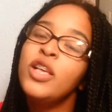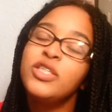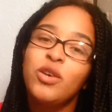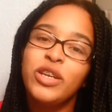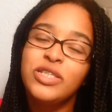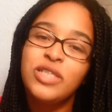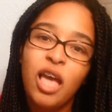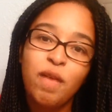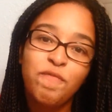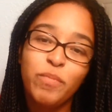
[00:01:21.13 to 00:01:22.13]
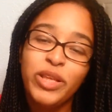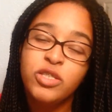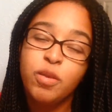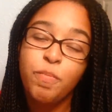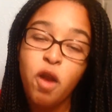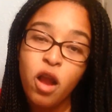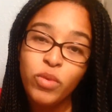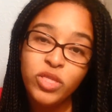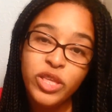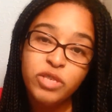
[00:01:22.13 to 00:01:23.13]
So it is time for me to
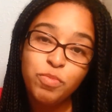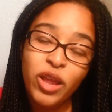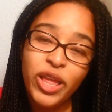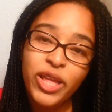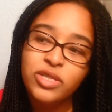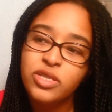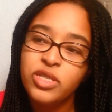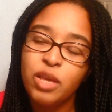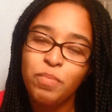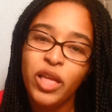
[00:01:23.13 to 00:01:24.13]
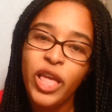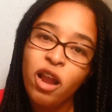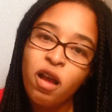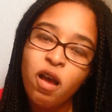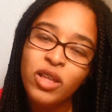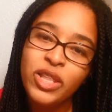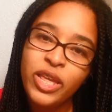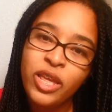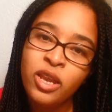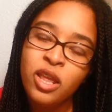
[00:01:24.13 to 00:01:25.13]
part with these braids, get my hair all
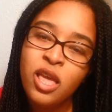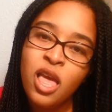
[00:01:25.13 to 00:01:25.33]
clean,